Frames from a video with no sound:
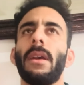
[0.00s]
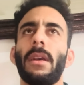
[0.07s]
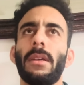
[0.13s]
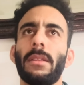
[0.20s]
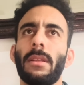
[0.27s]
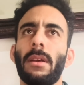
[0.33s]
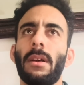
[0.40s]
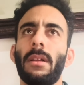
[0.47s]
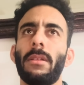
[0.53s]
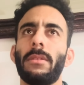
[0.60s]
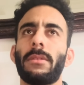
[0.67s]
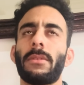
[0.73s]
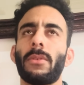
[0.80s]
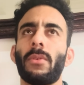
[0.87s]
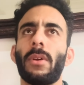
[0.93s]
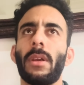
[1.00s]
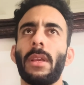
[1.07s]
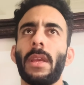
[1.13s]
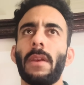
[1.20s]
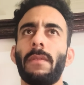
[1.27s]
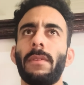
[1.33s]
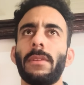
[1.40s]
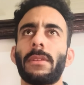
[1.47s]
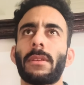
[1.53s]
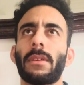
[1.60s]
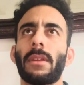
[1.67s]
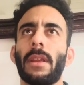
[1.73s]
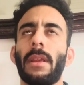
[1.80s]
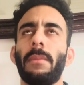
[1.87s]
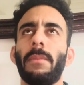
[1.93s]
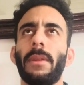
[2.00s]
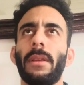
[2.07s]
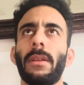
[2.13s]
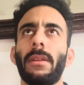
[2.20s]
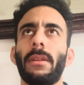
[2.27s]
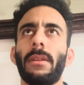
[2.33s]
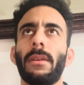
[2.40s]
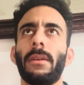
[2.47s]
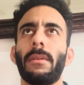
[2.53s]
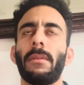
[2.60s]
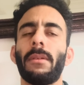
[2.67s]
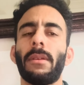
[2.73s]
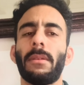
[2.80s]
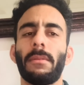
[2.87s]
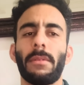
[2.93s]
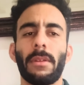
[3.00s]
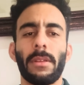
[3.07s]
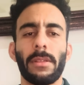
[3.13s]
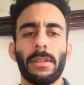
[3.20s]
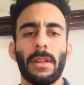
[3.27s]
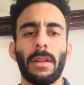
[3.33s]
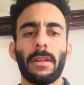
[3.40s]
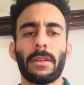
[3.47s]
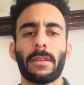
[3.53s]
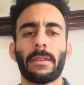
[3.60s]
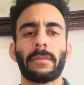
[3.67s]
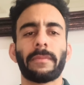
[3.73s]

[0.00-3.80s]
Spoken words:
as also I have described in result.